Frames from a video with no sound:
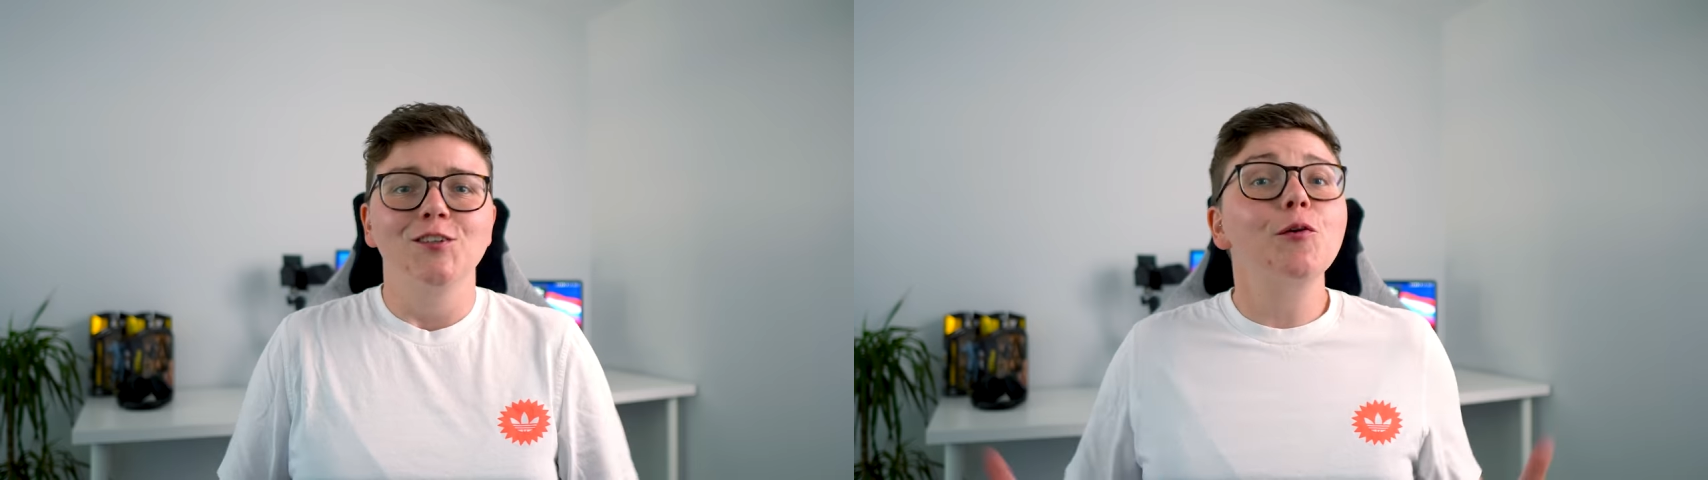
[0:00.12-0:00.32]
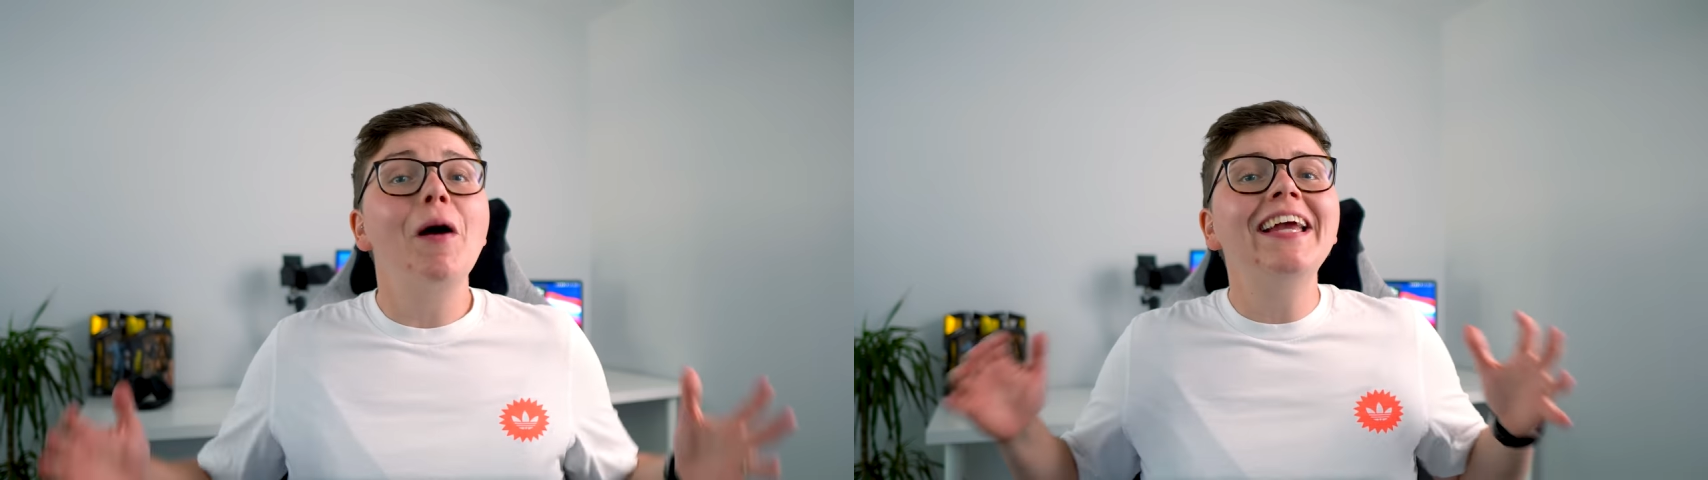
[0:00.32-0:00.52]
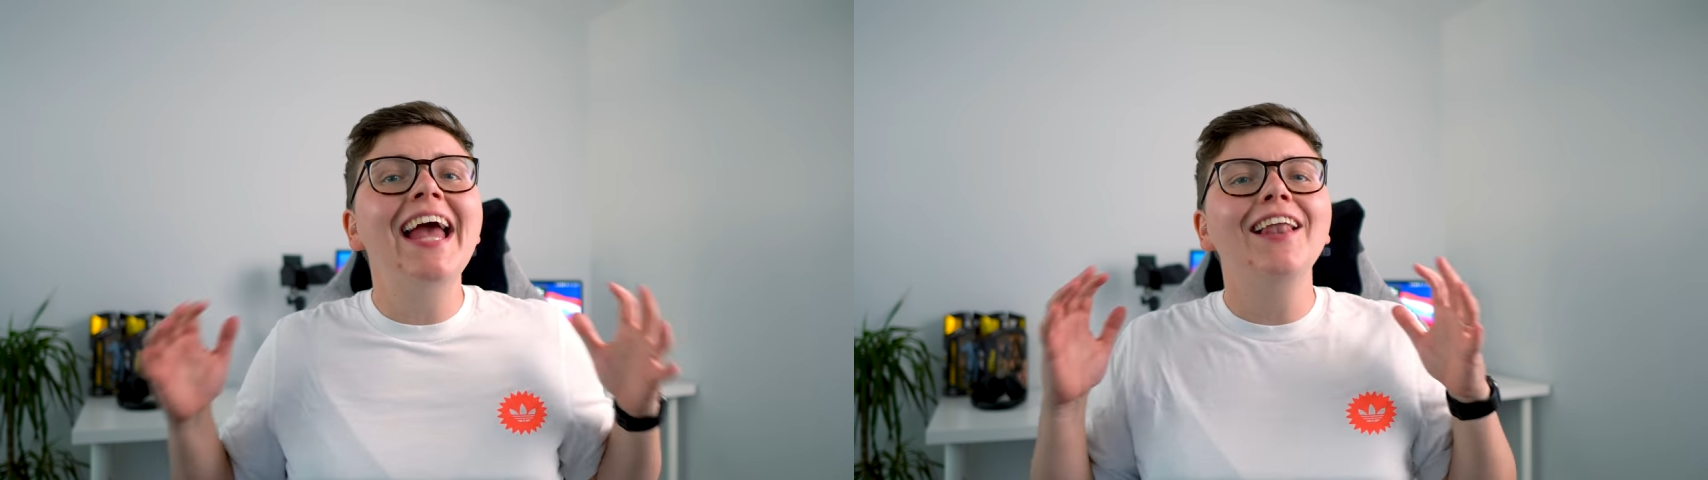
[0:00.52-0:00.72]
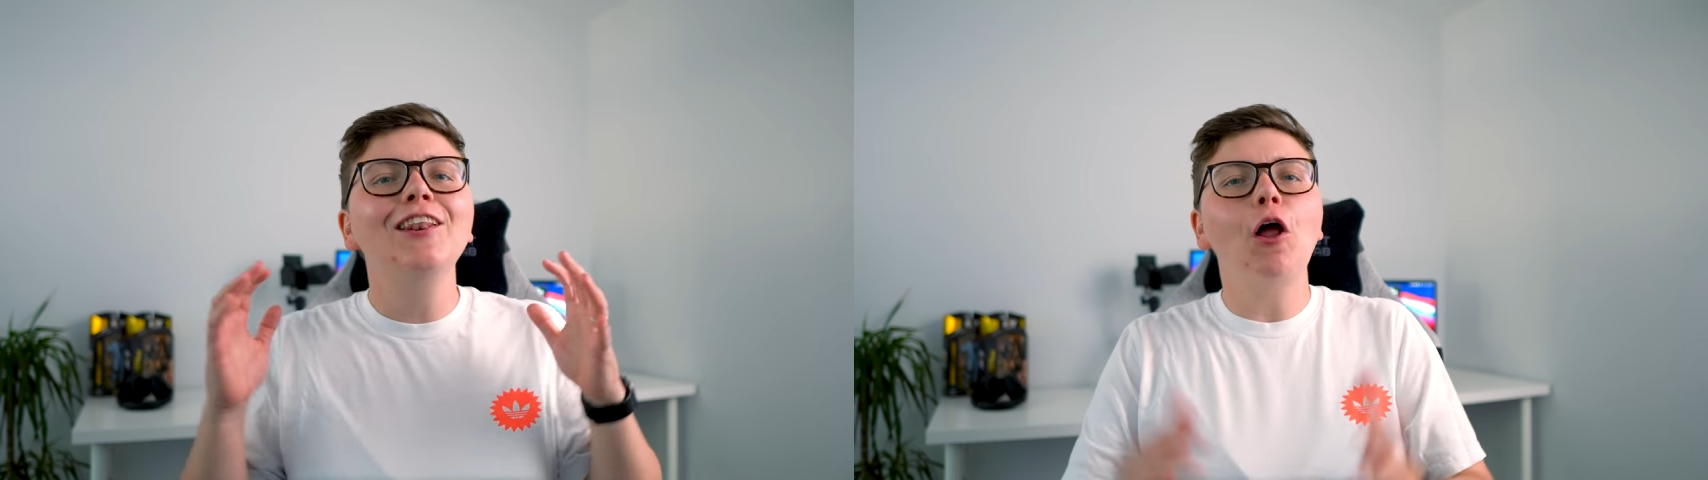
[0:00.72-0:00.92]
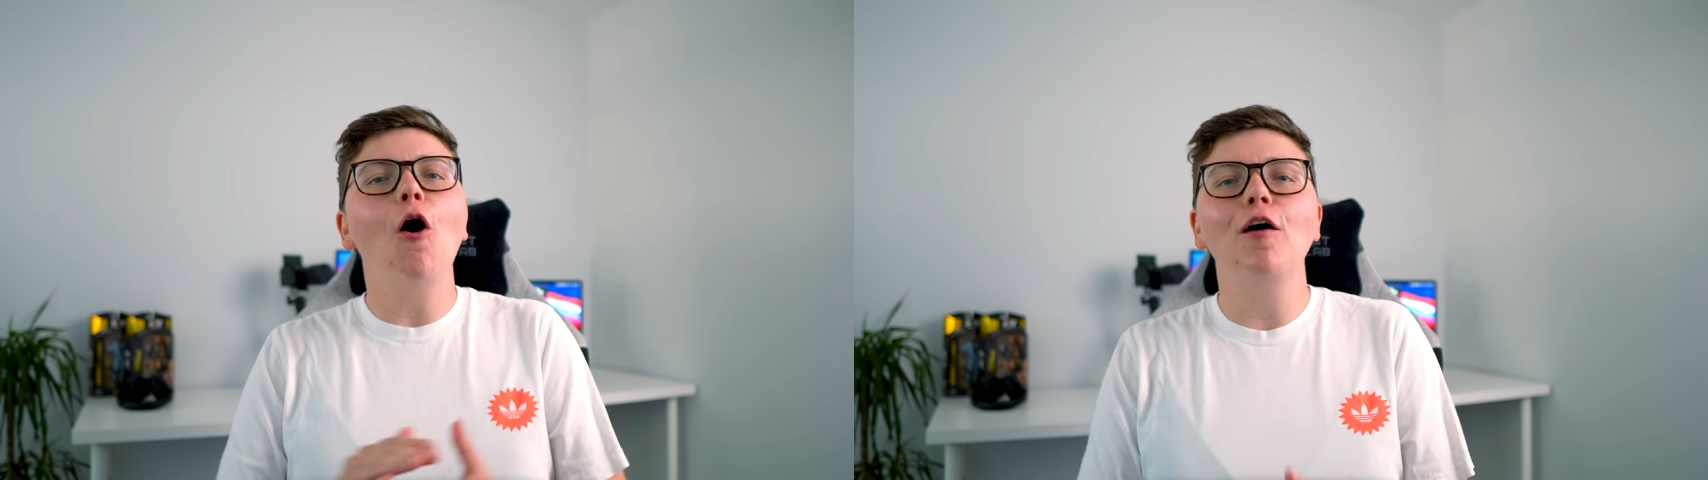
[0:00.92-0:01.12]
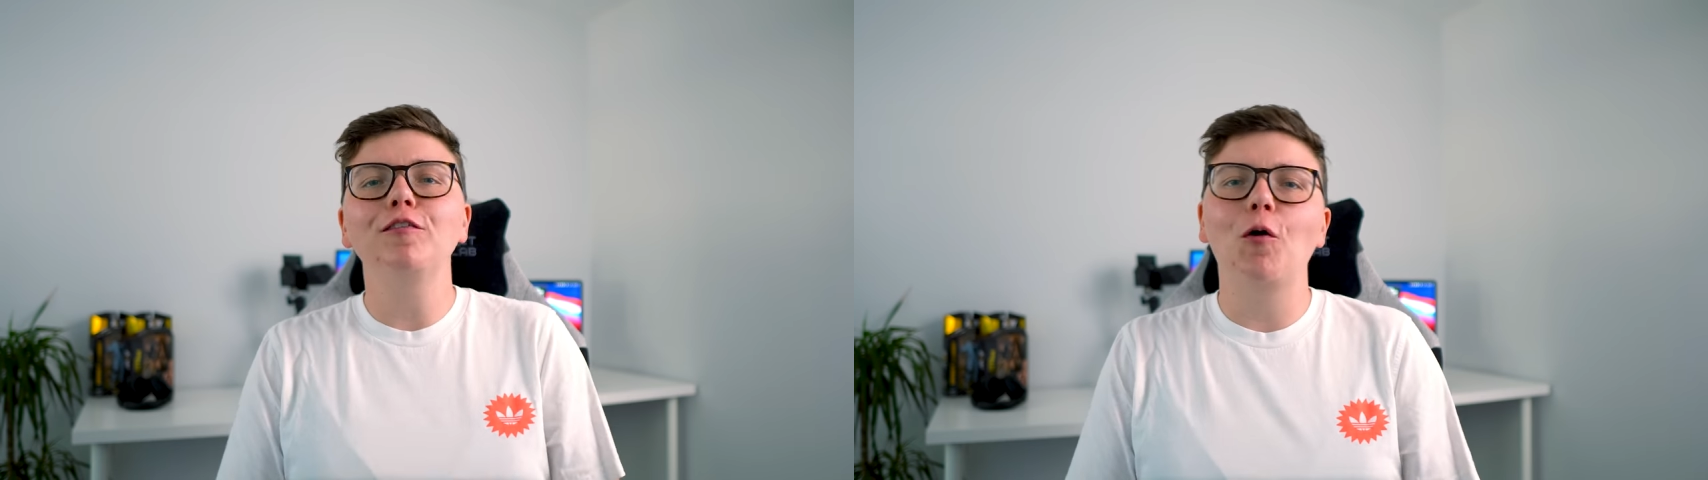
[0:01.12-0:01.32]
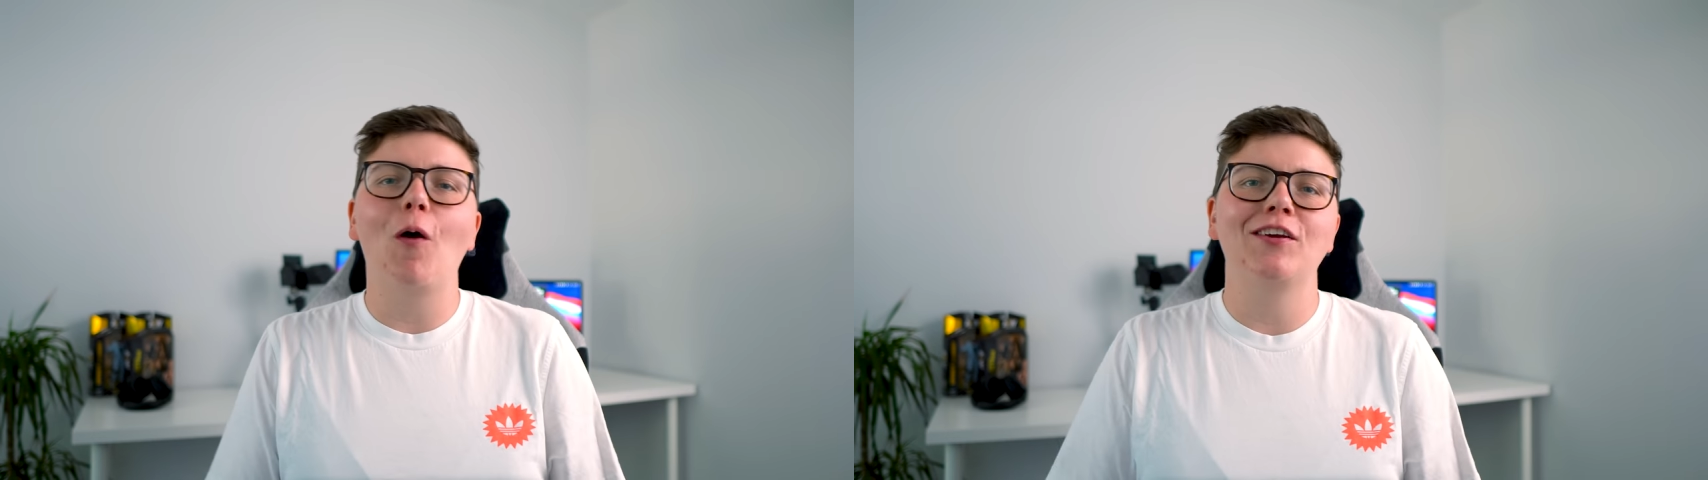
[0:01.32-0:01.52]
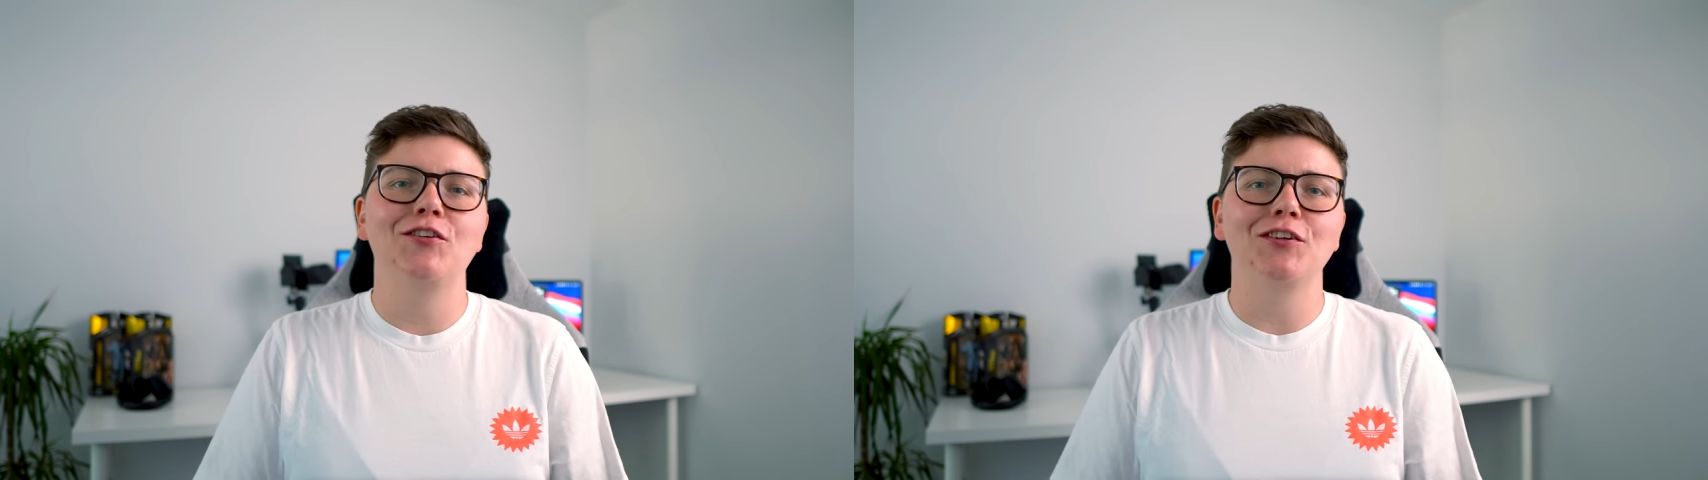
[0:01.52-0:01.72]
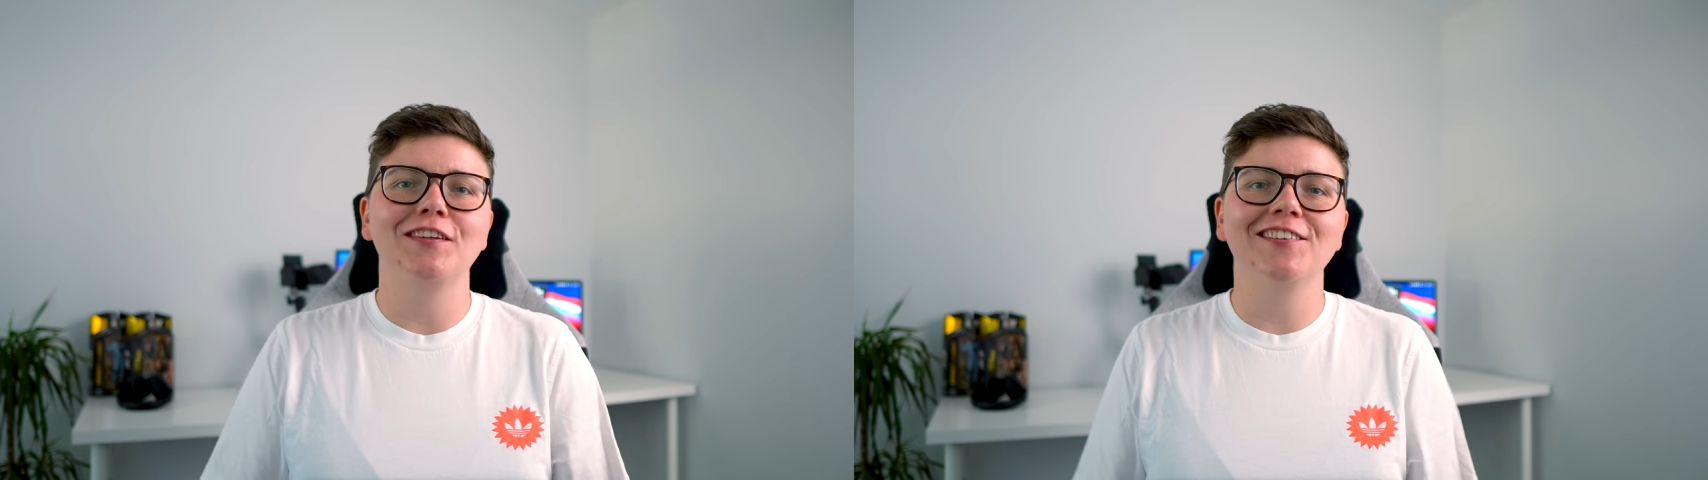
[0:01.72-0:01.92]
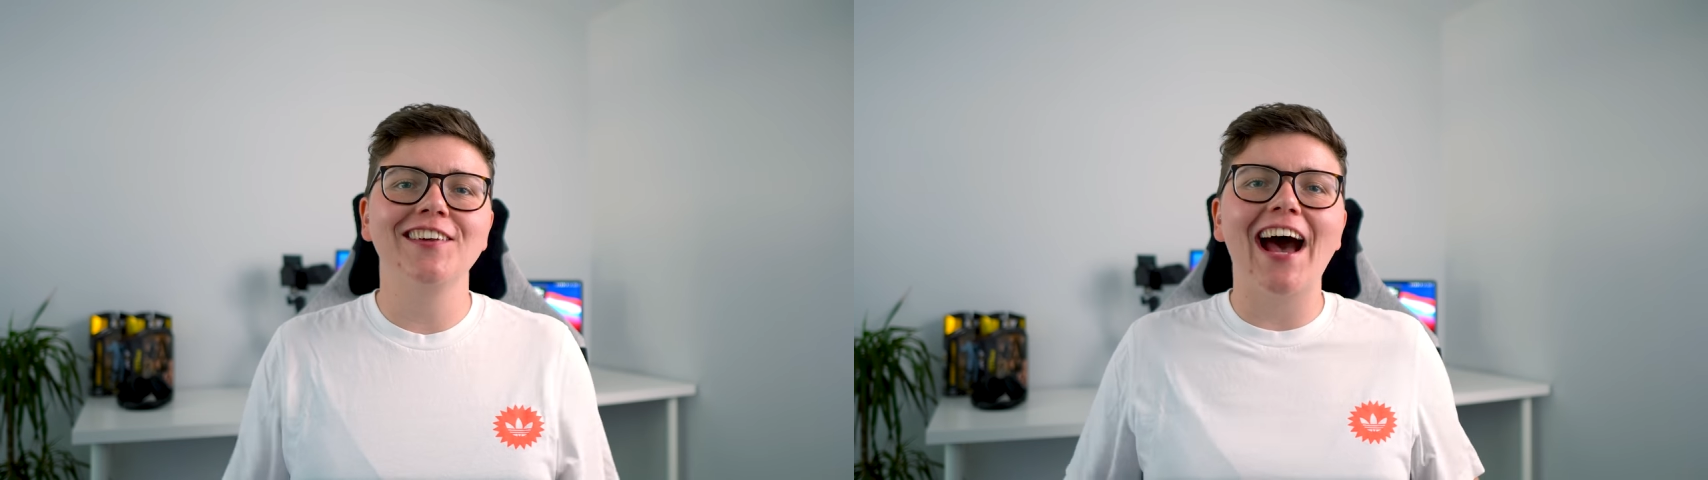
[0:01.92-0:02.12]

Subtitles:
So I get a lot of questions